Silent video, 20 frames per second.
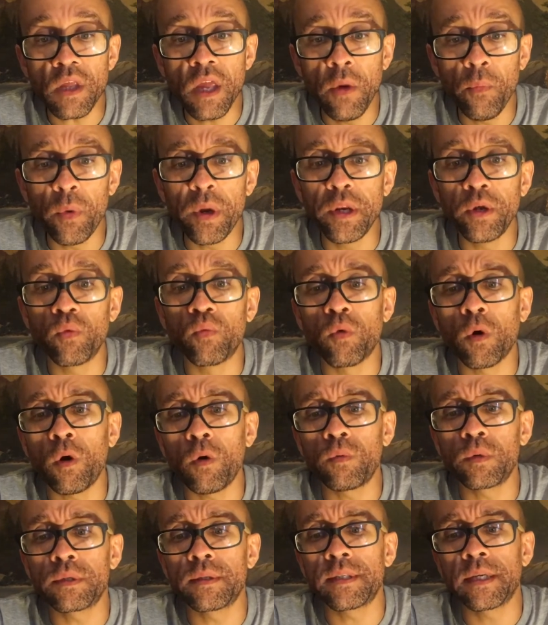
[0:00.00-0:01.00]
And when you
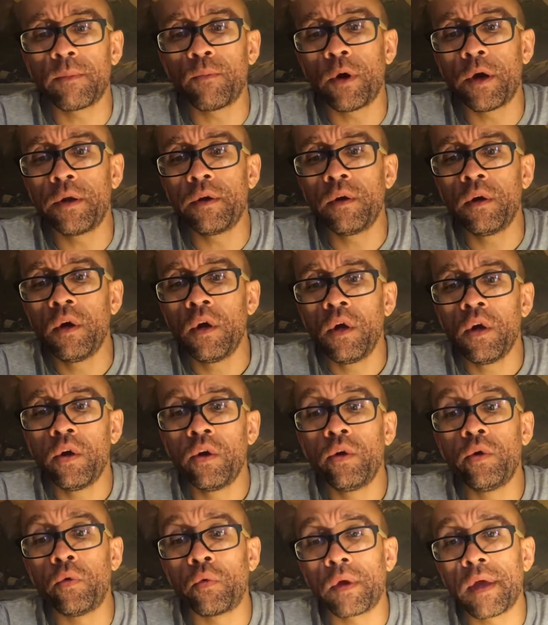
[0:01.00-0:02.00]
roll with someone
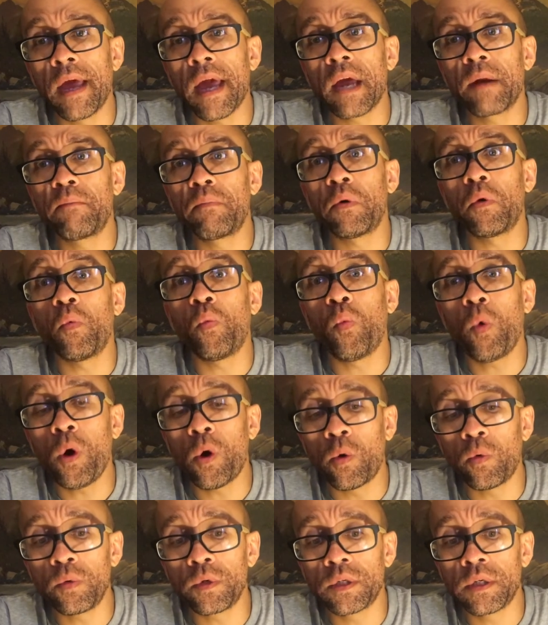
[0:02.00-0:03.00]
who can but
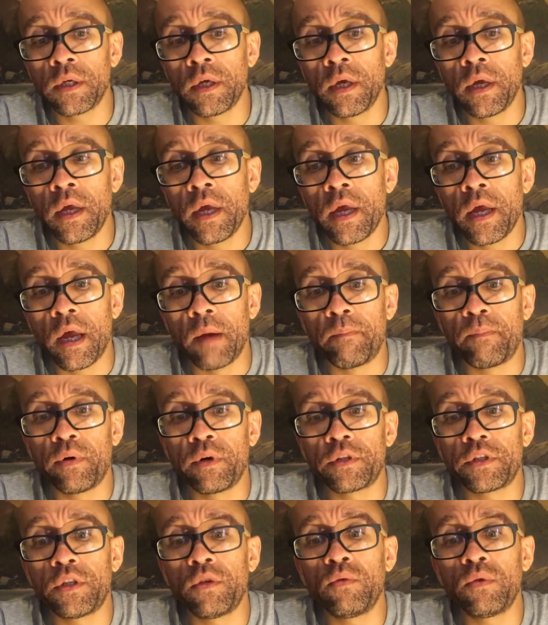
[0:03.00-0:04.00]
won't, it
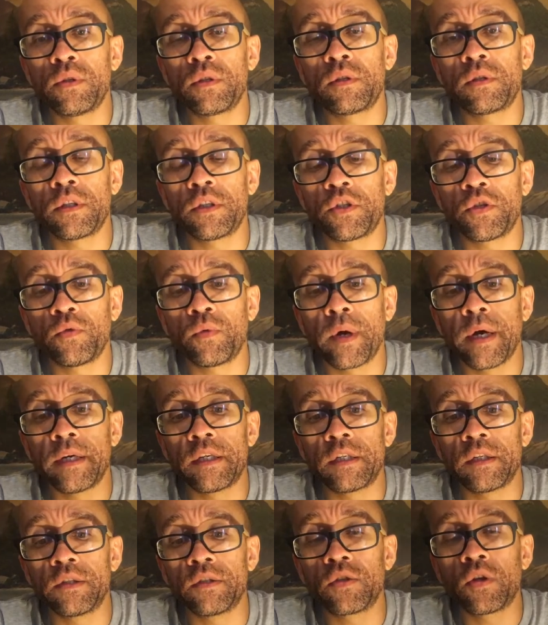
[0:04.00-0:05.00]
puts you in
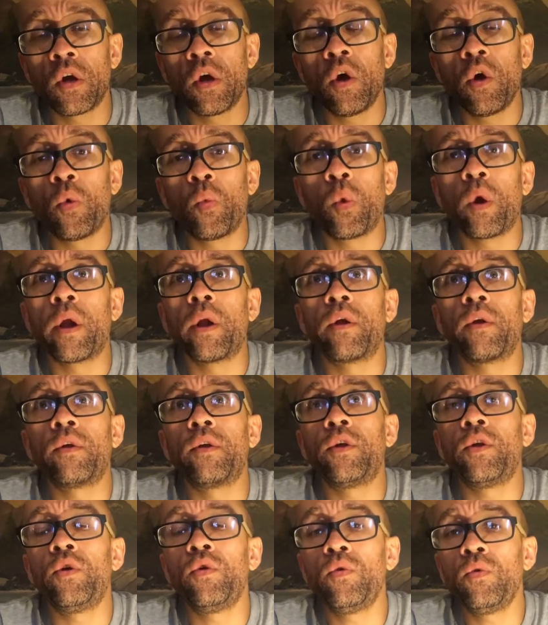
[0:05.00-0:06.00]
situations where
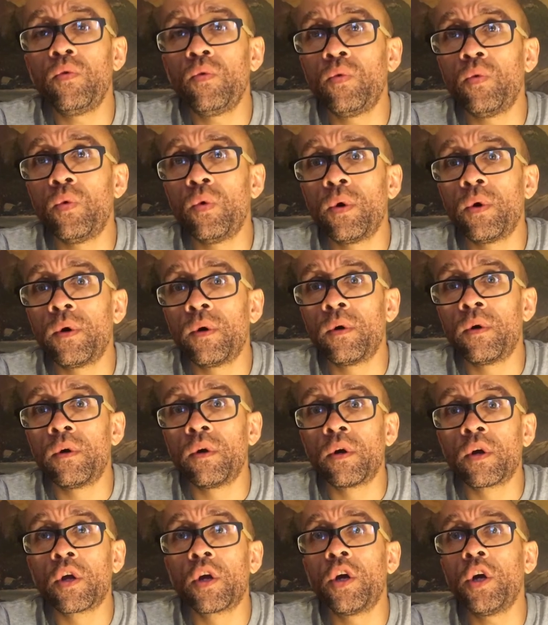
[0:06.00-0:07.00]
you
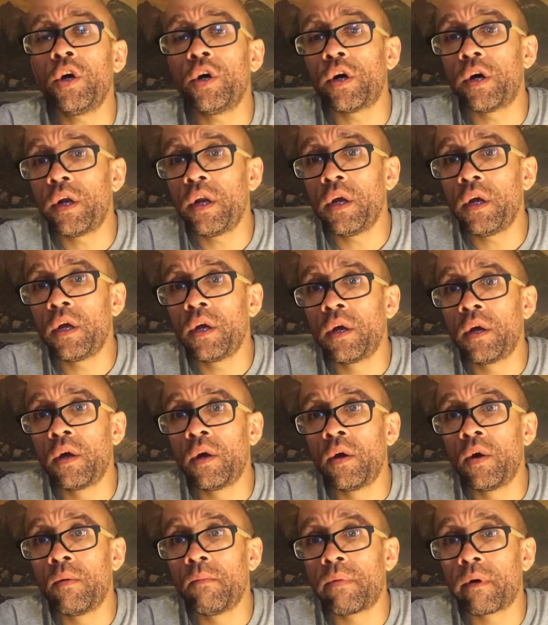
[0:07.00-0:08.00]
could,
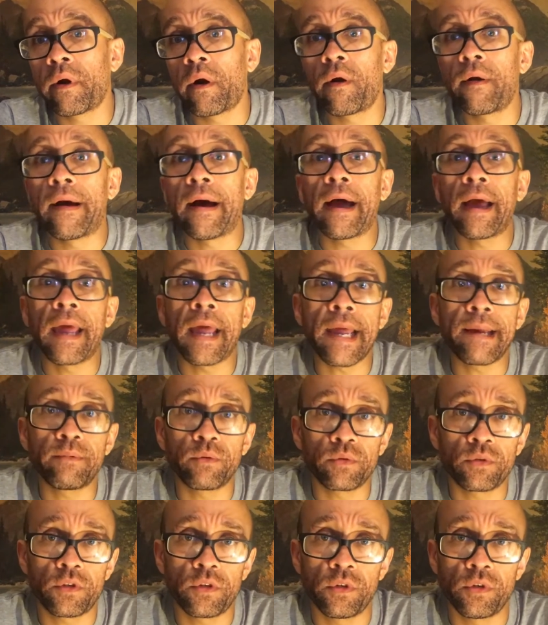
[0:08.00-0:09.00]
but are not
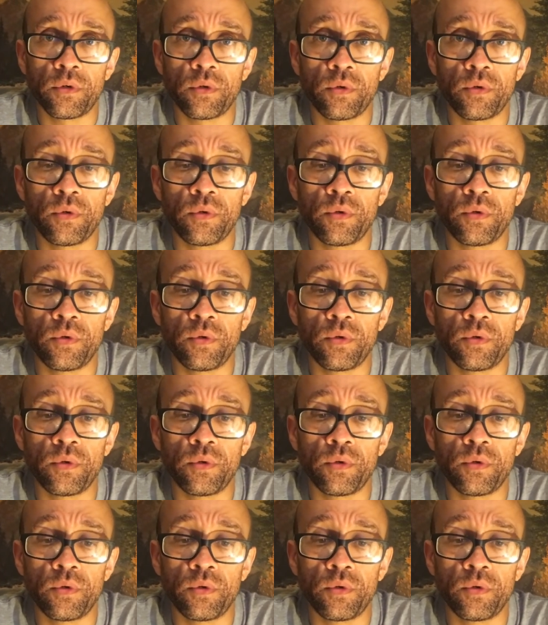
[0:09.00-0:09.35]
able to.